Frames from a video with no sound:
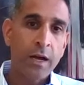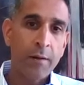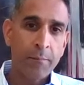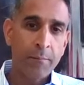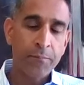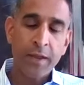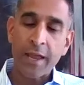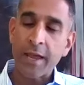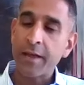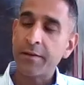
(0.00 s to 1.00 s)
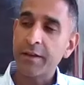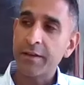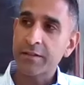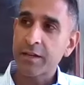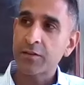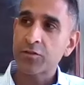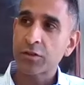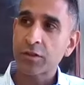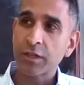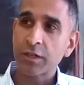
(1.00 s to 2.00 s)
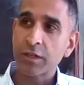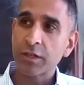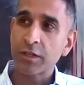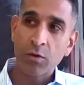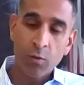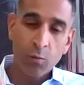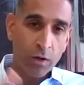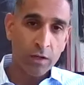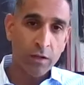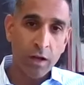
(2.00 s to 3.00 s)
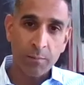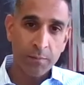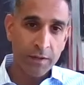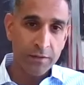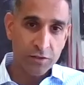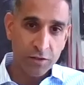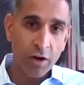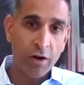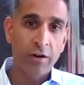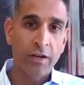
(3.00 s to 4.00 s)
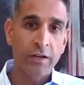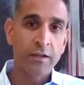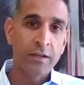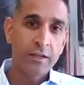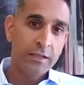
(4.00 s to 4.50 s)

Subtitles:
And essentially, 1 o'clock being the start, and